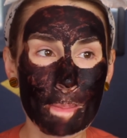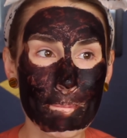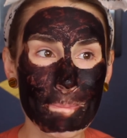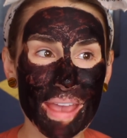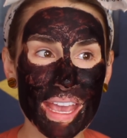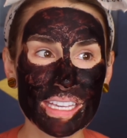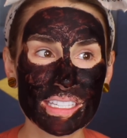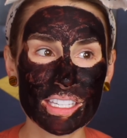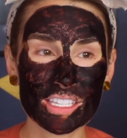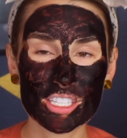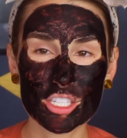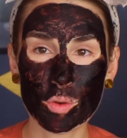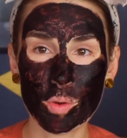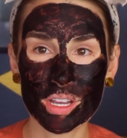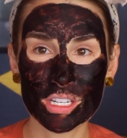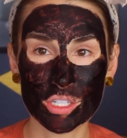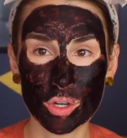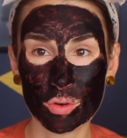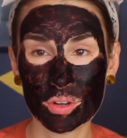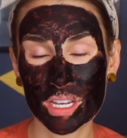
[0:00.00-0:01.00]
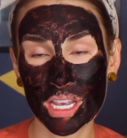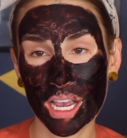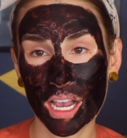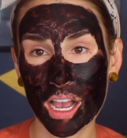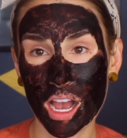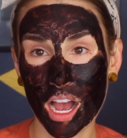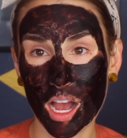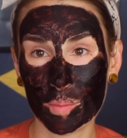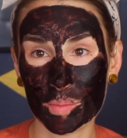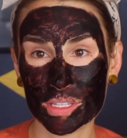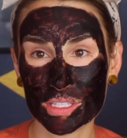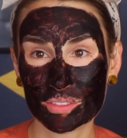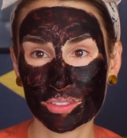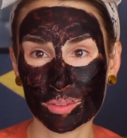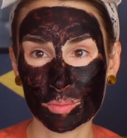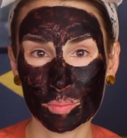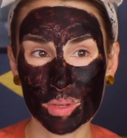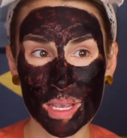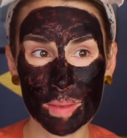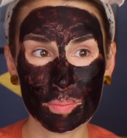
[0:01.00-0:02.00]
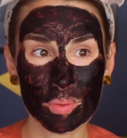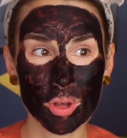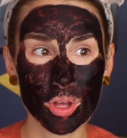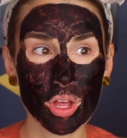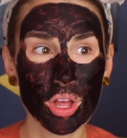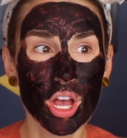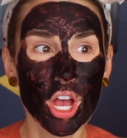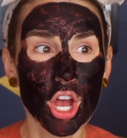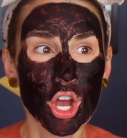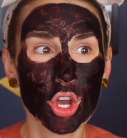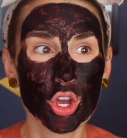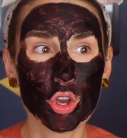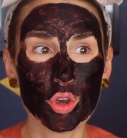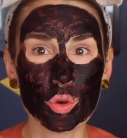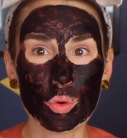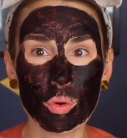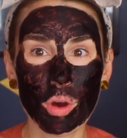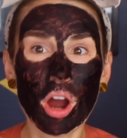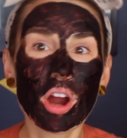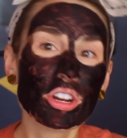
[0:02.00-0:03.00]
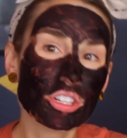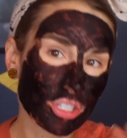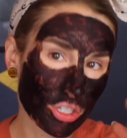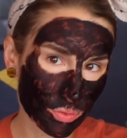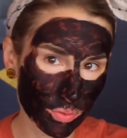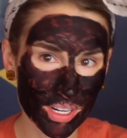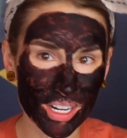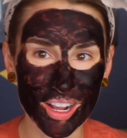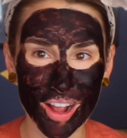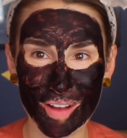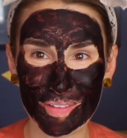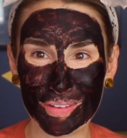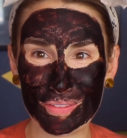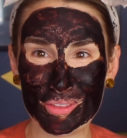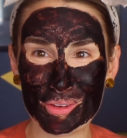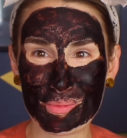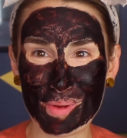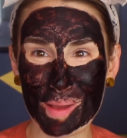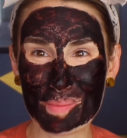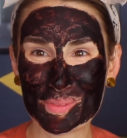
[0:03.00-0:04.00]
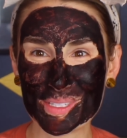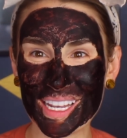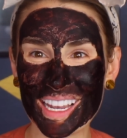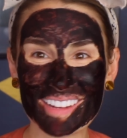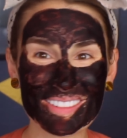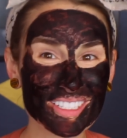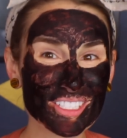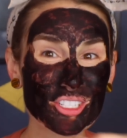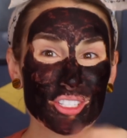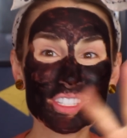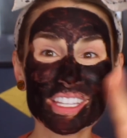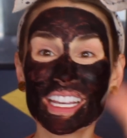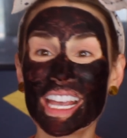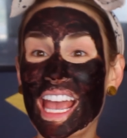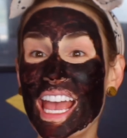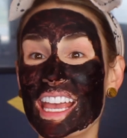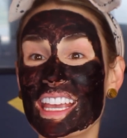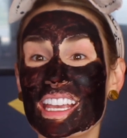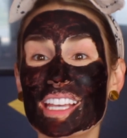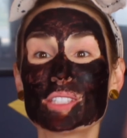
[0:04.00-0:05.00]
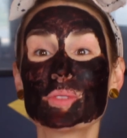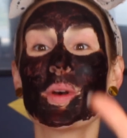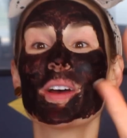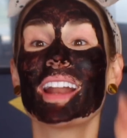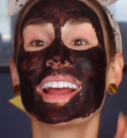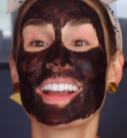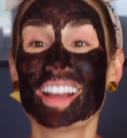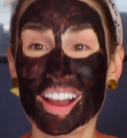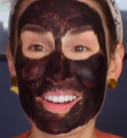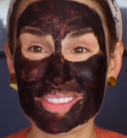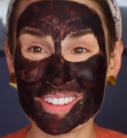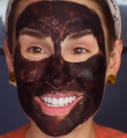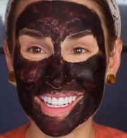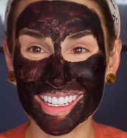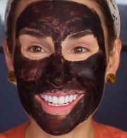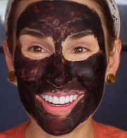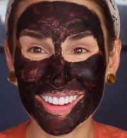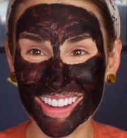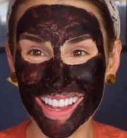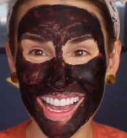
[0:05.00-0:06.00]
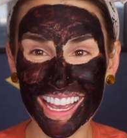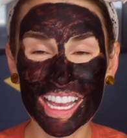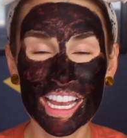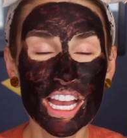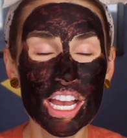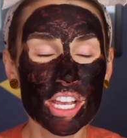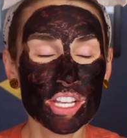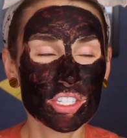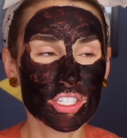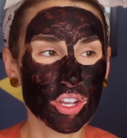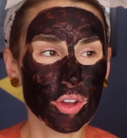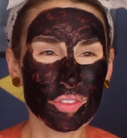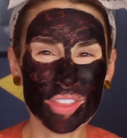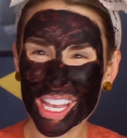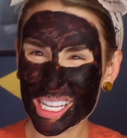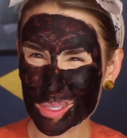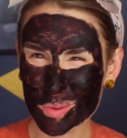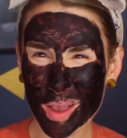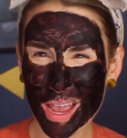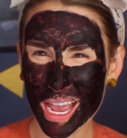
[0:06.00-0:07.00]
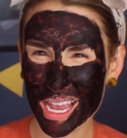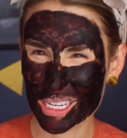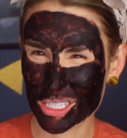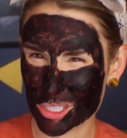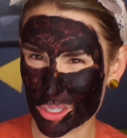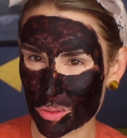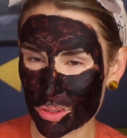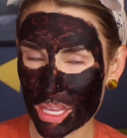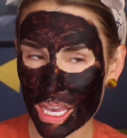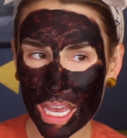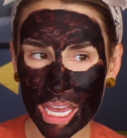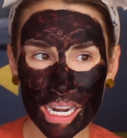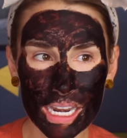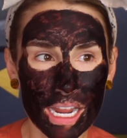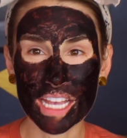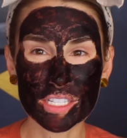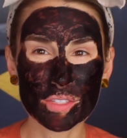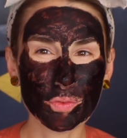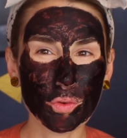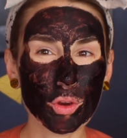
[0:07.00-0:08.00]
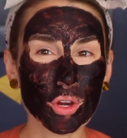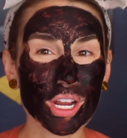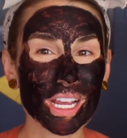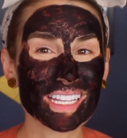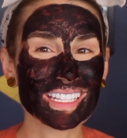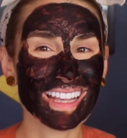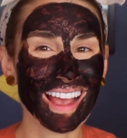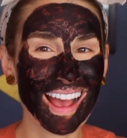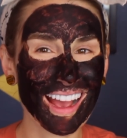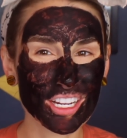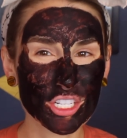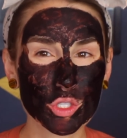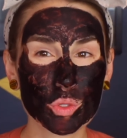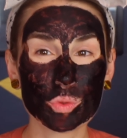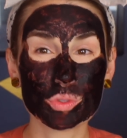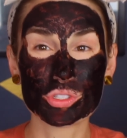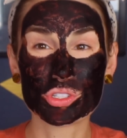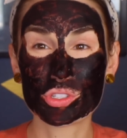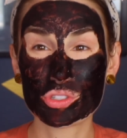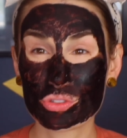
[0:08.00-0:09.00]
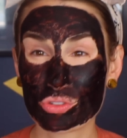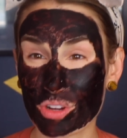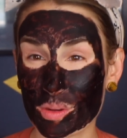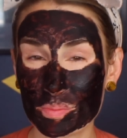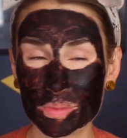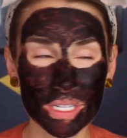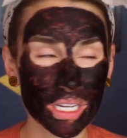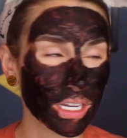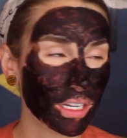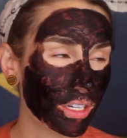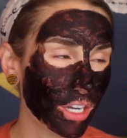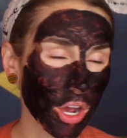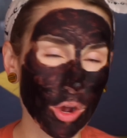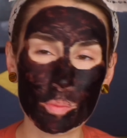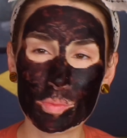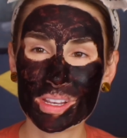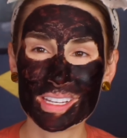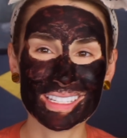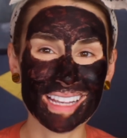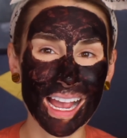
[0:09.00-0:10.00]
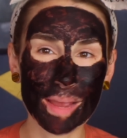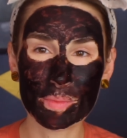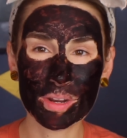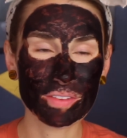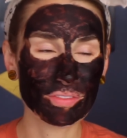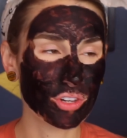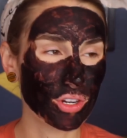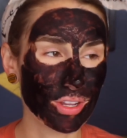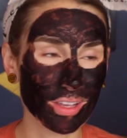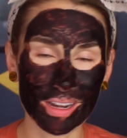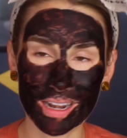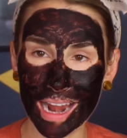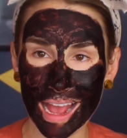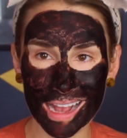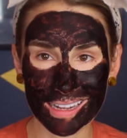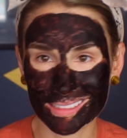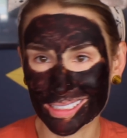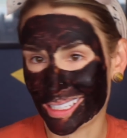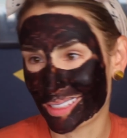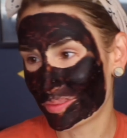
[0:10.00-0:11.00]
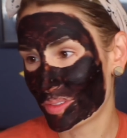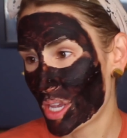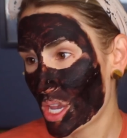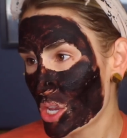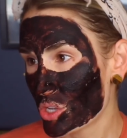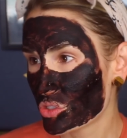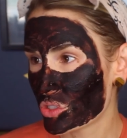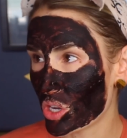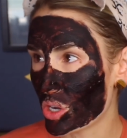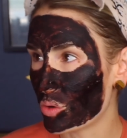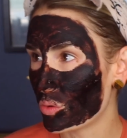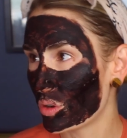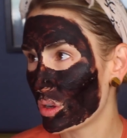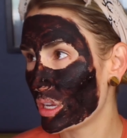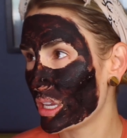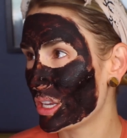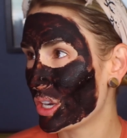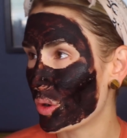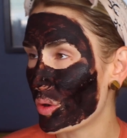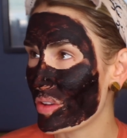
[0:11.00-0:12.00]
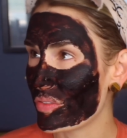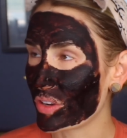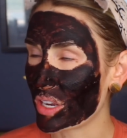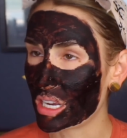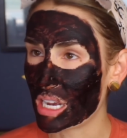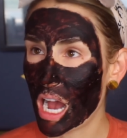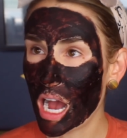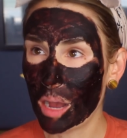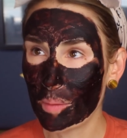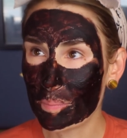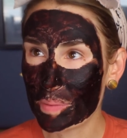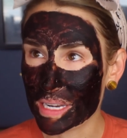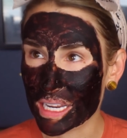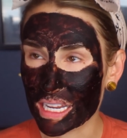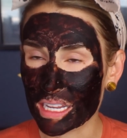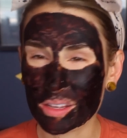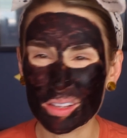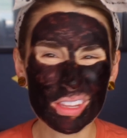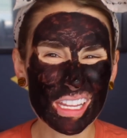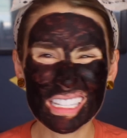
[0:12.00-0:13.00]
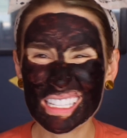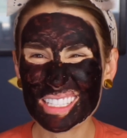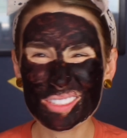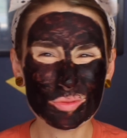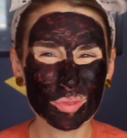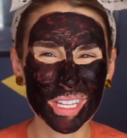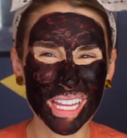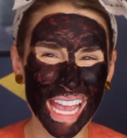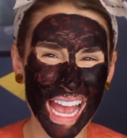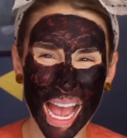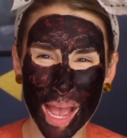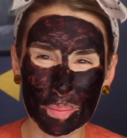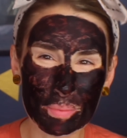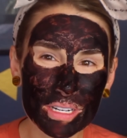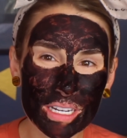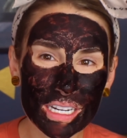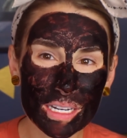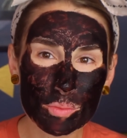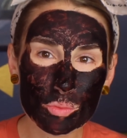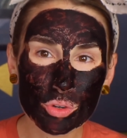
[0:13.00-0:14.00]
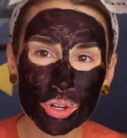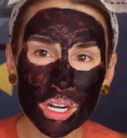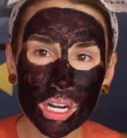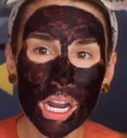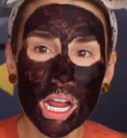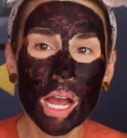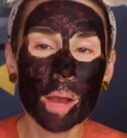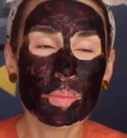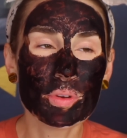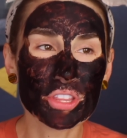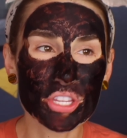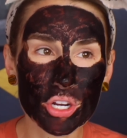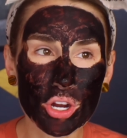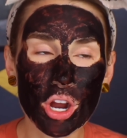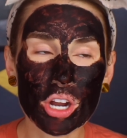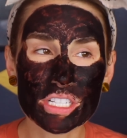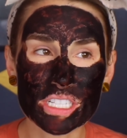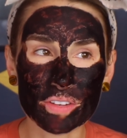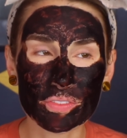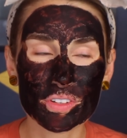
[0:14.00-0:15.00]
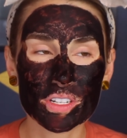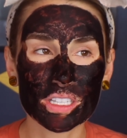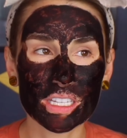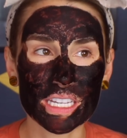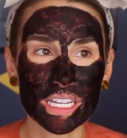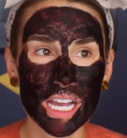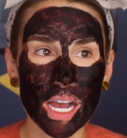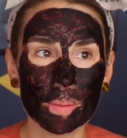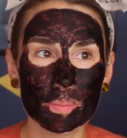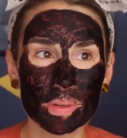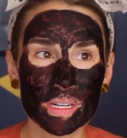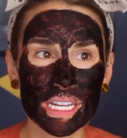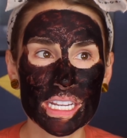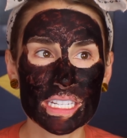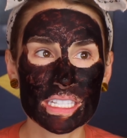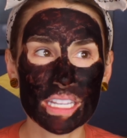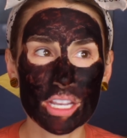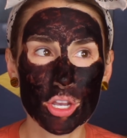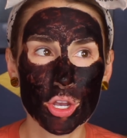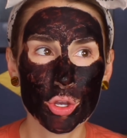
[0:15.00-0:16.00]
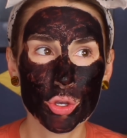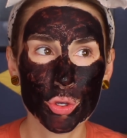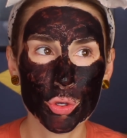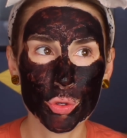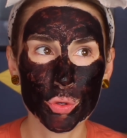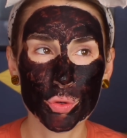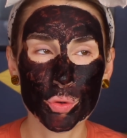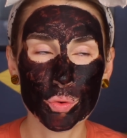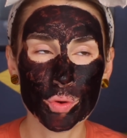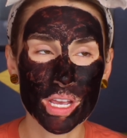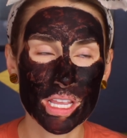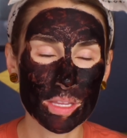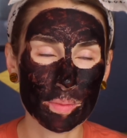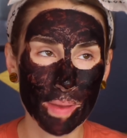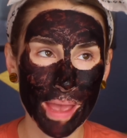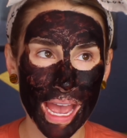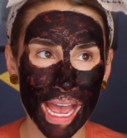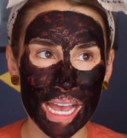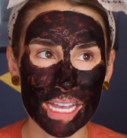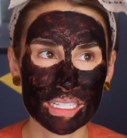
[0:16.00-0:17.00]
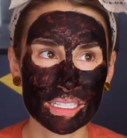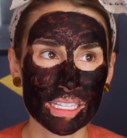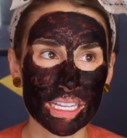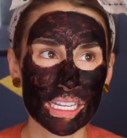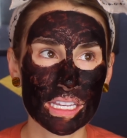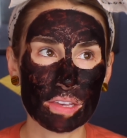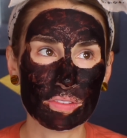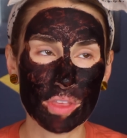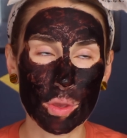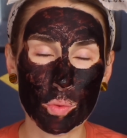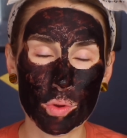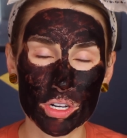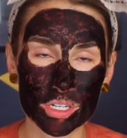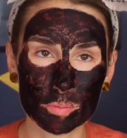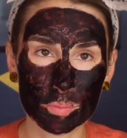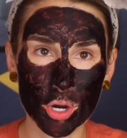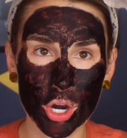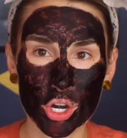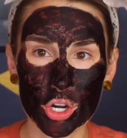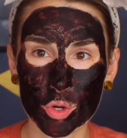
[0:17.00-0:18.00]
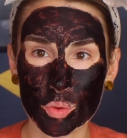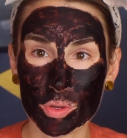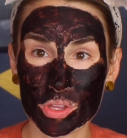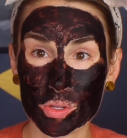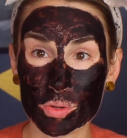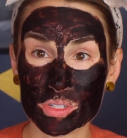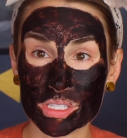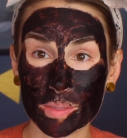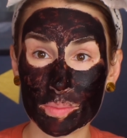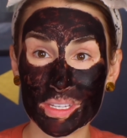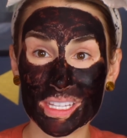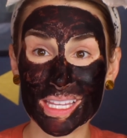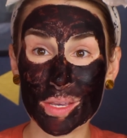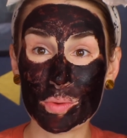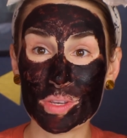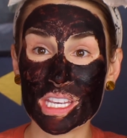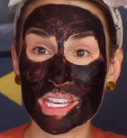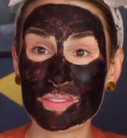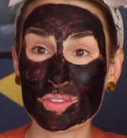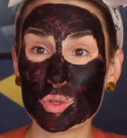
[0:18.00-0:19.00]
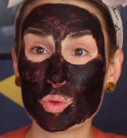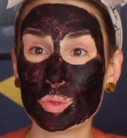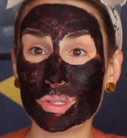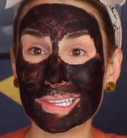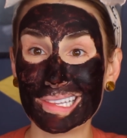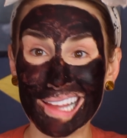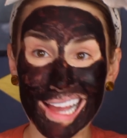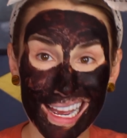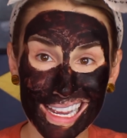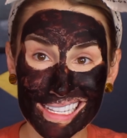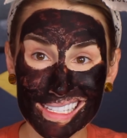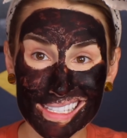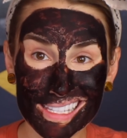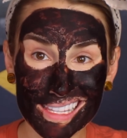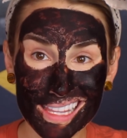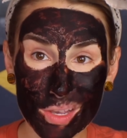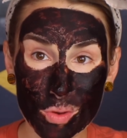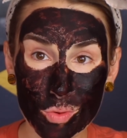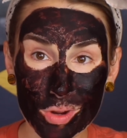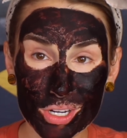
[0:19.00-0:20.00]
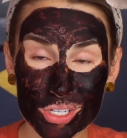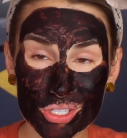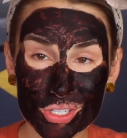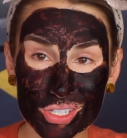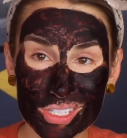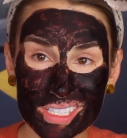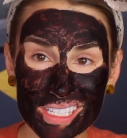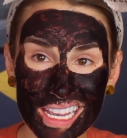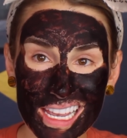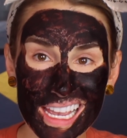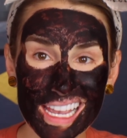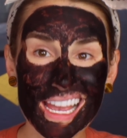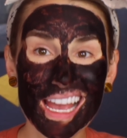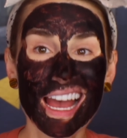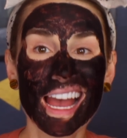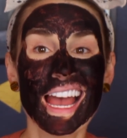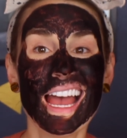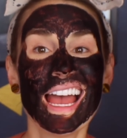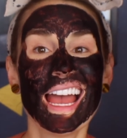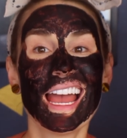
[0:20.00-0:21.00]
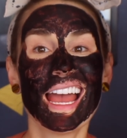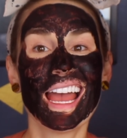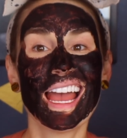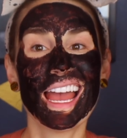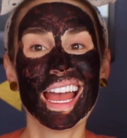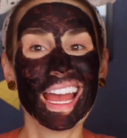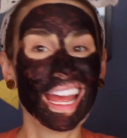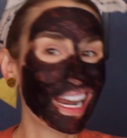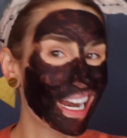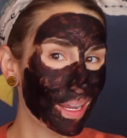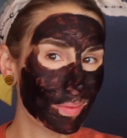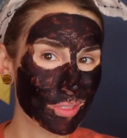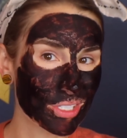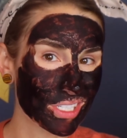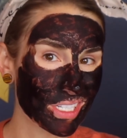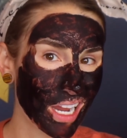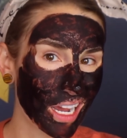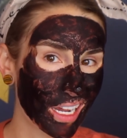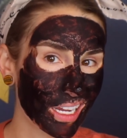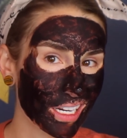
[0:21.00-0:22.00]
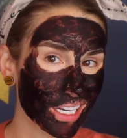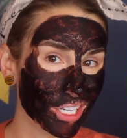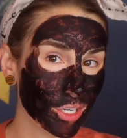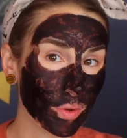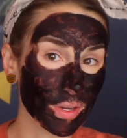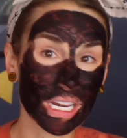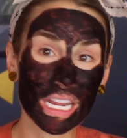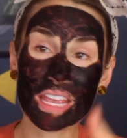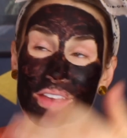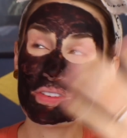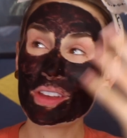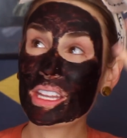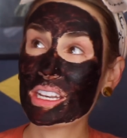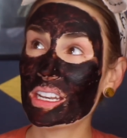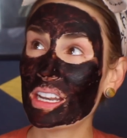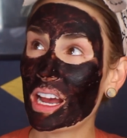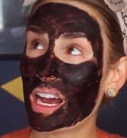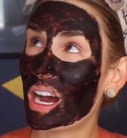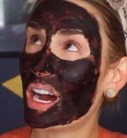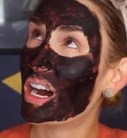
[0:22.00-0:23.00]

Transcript: makes it so I don't get comments from people who are just reading off of the website. It's just like, hey, guess what? I covered it, okay? So that's why I do that. As far as actual scripting, no, because I'm not very good at acting. So, you know, if a company, it doesn't really happen anymore, but there are definitely companies who in the past, like if they wanted to partner with you or something, they would give you lines that they wanted you to say, and I'm just not gonna do it. Even